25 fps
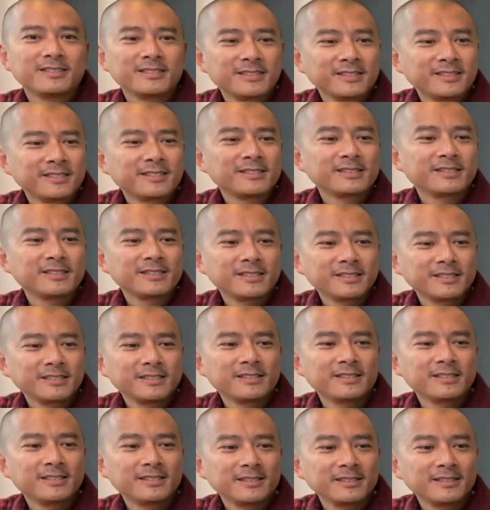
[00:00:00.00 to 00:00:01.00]

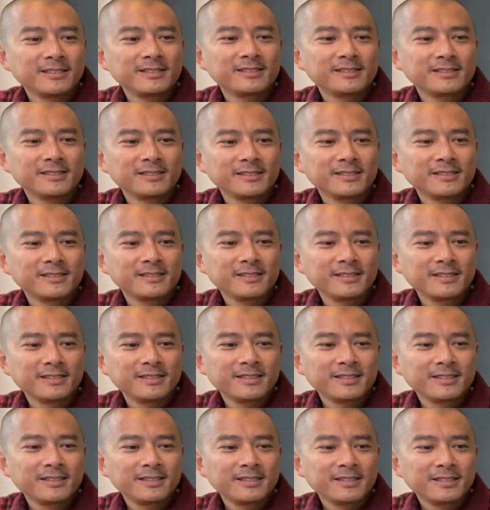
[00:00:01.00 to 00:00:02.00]

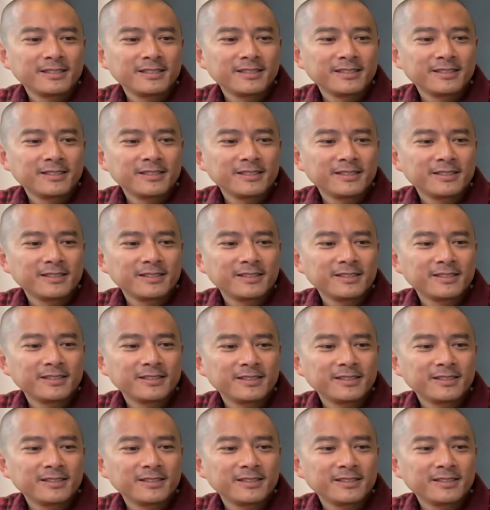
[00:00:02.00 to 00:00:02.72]
The person shown says nothing.